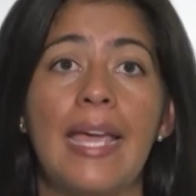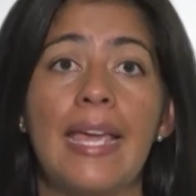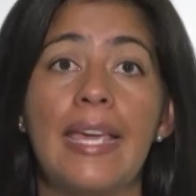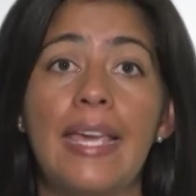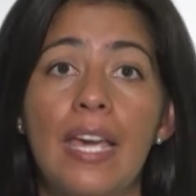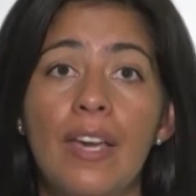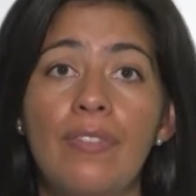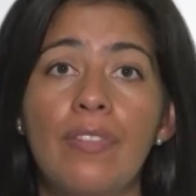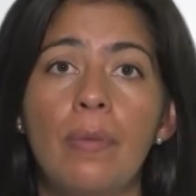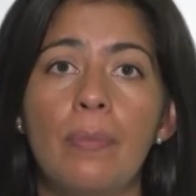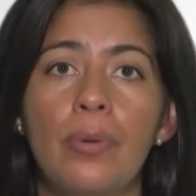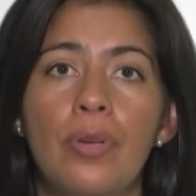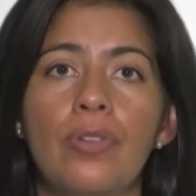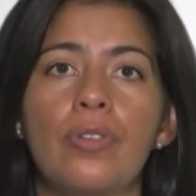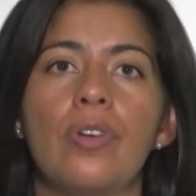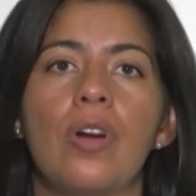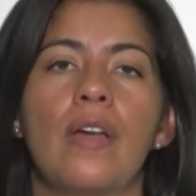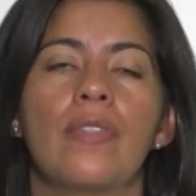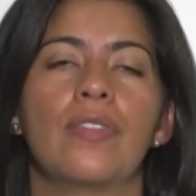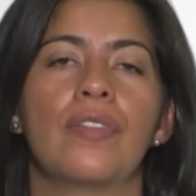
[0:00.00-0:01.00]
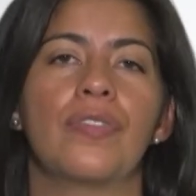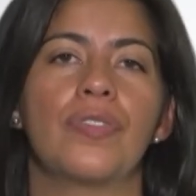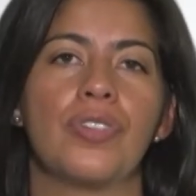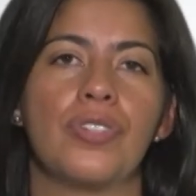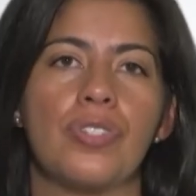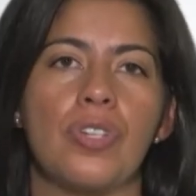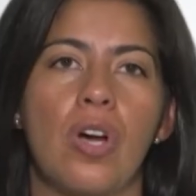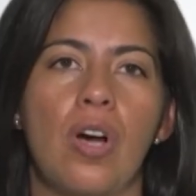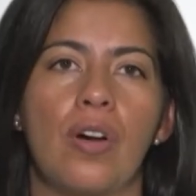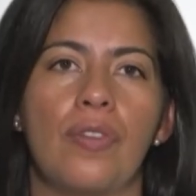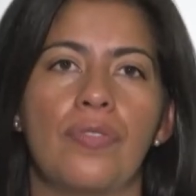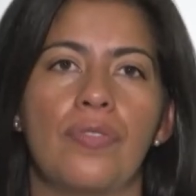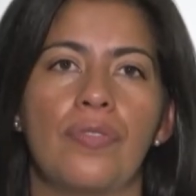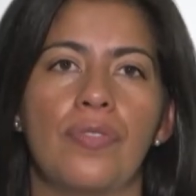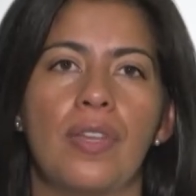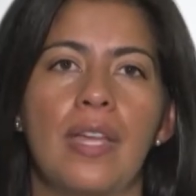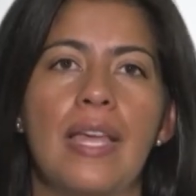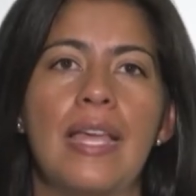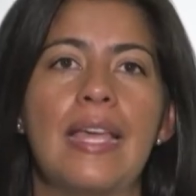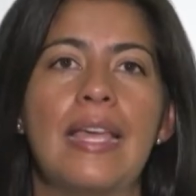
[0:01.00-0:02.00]
Give albuterol on the first cough.
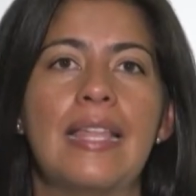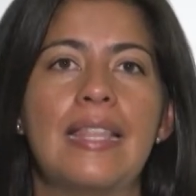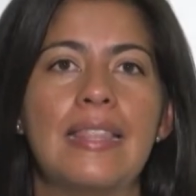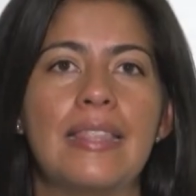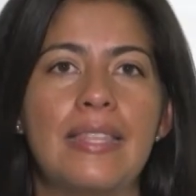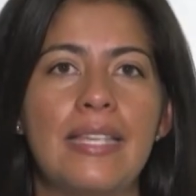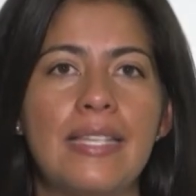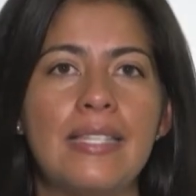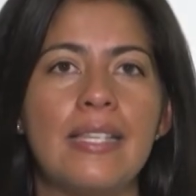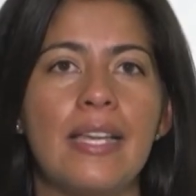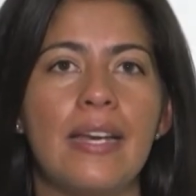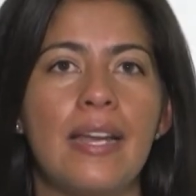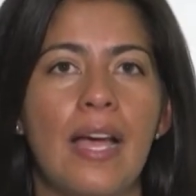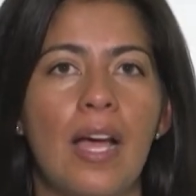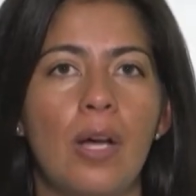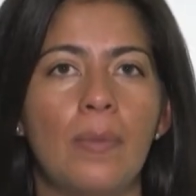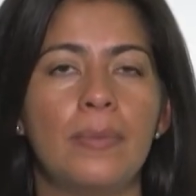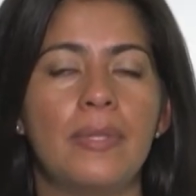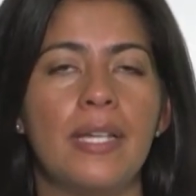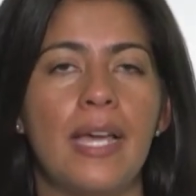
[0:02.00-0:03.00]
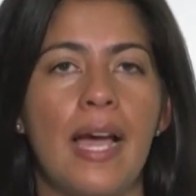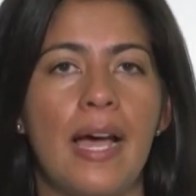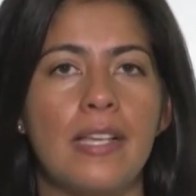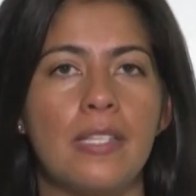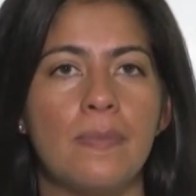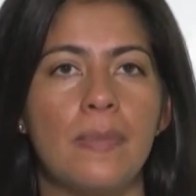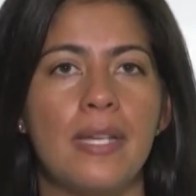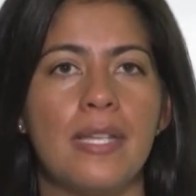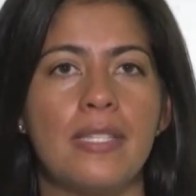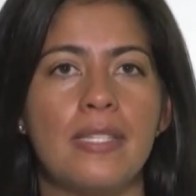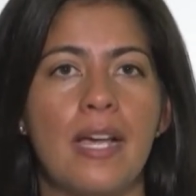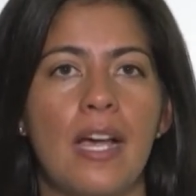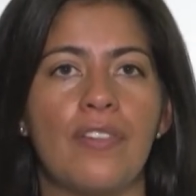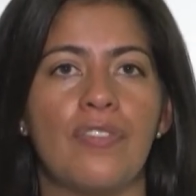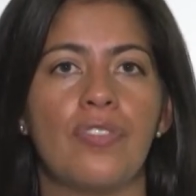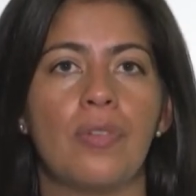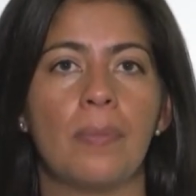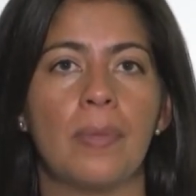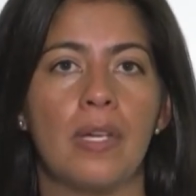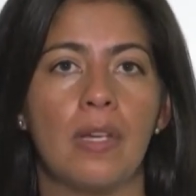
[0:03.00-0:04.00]
This can help the asthma attack
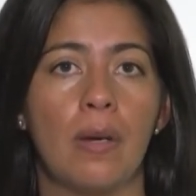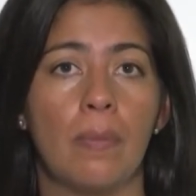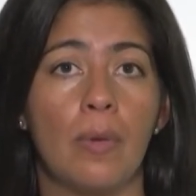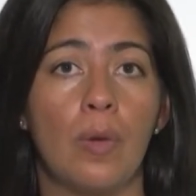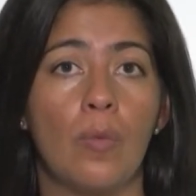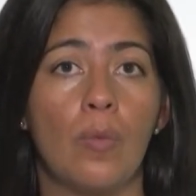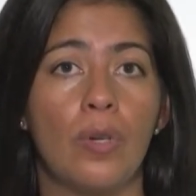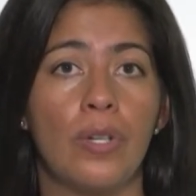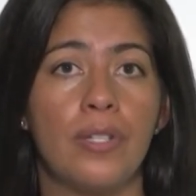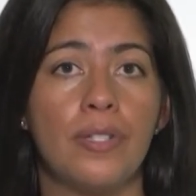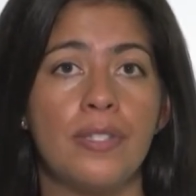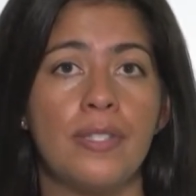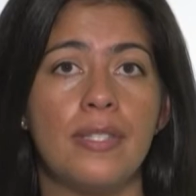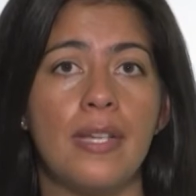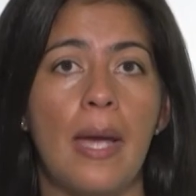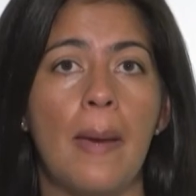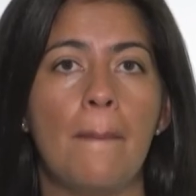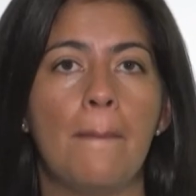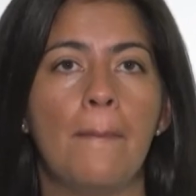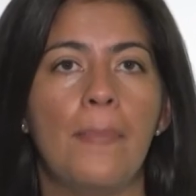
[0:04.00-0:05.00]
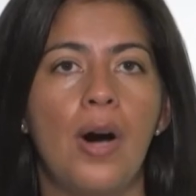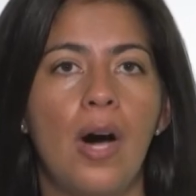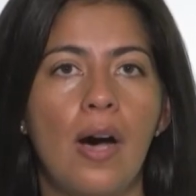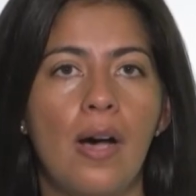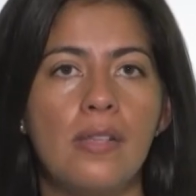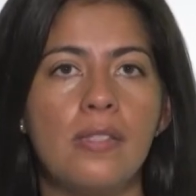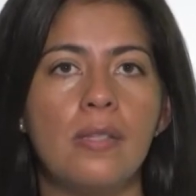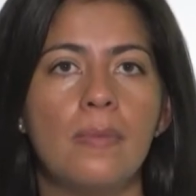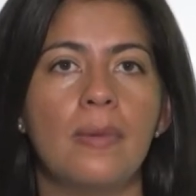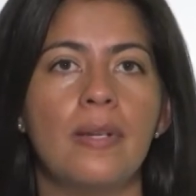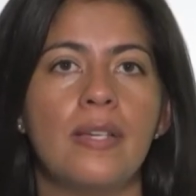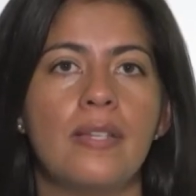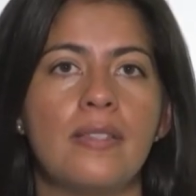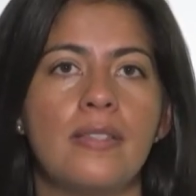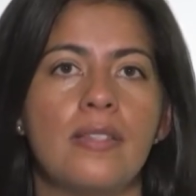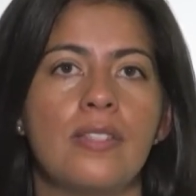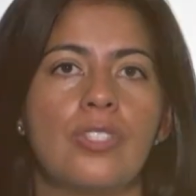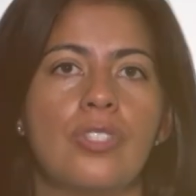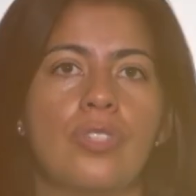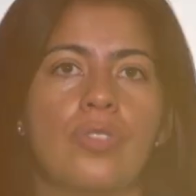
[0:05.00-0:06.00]
from becoming worse and possibly
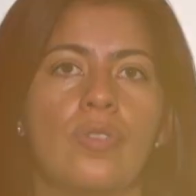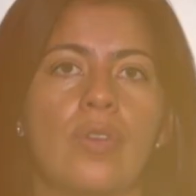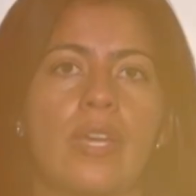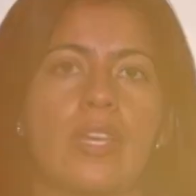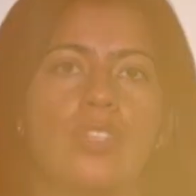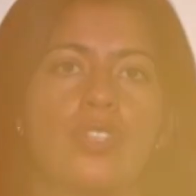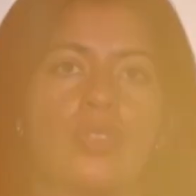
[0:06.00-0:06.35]
assist you in